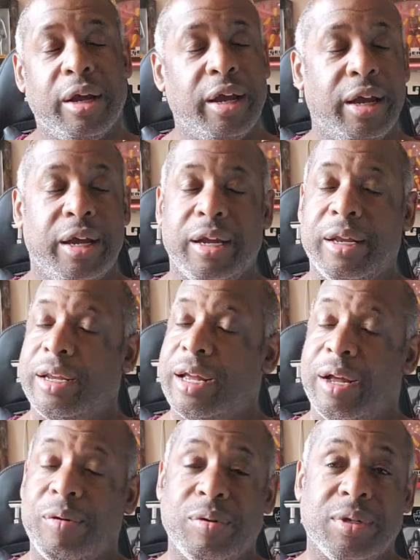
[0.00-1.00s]
And
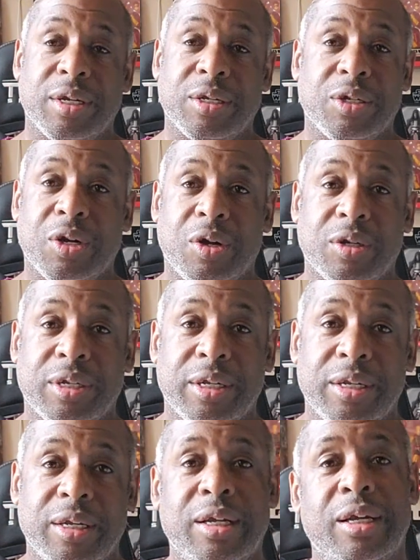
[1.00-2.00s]
I was exhausted.